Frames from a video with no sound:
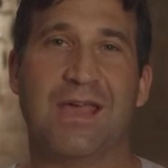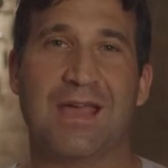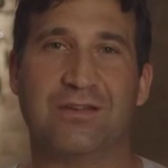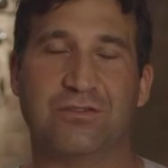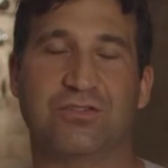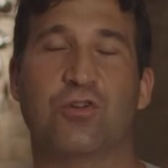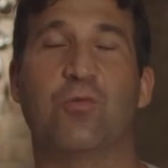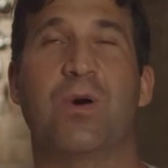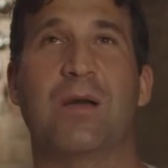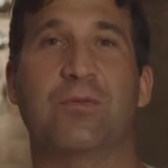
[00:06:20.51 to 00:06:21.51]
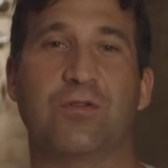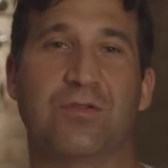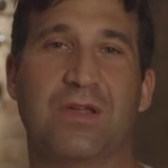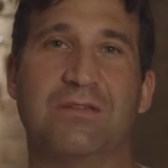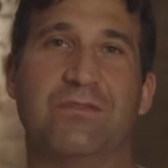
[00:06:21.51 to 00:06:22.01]
and so popular
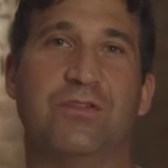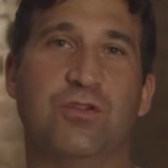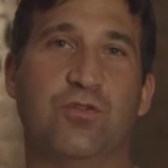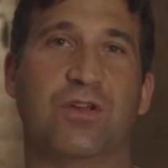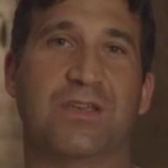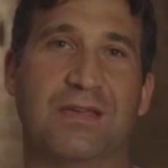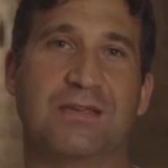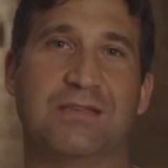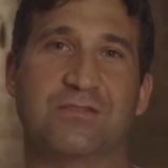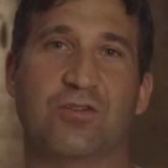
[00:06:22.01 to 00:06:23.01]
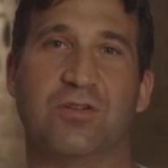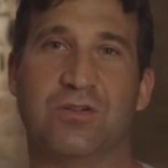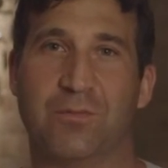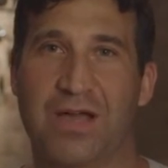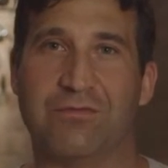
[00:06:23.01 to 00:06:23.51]
that even the New York Yankees started to
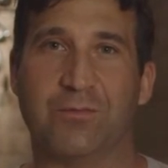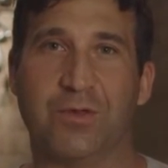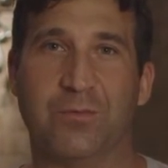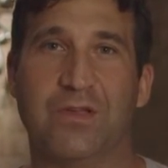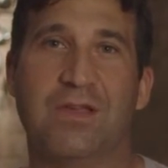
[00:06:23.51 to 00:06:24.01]
buy from him.